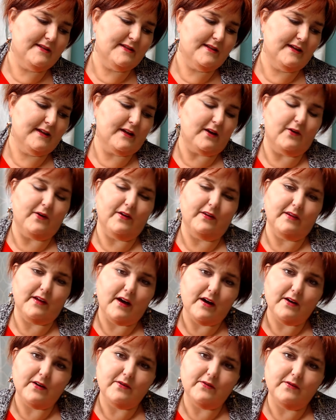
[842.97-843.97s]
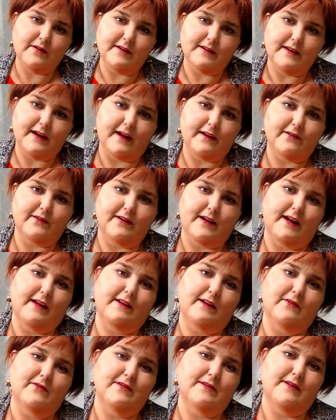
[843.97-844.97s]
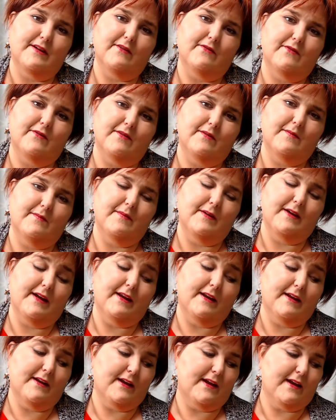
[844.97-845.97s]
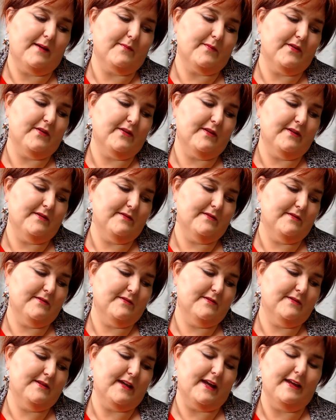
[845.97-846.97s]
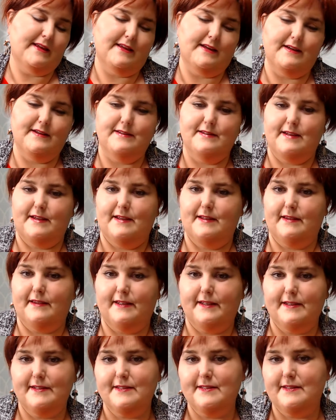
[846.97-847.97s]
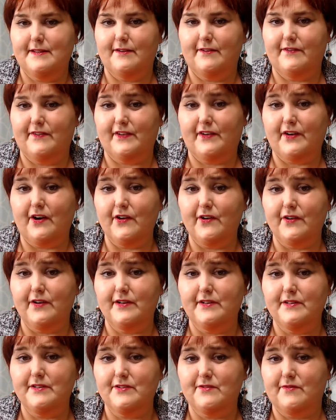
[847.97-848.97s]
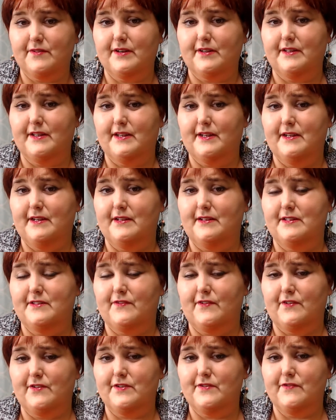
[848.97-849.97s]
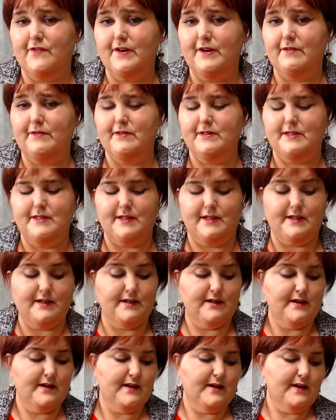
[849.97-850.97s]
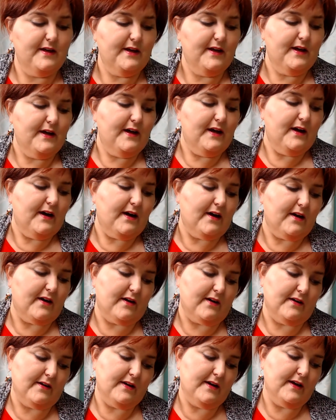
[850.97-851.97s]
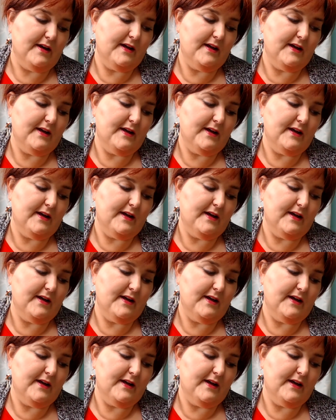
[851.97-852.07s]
that go along with Ehlers Danlos syndrome, and I'm going to say these in list of occurrence really as far as frequency, are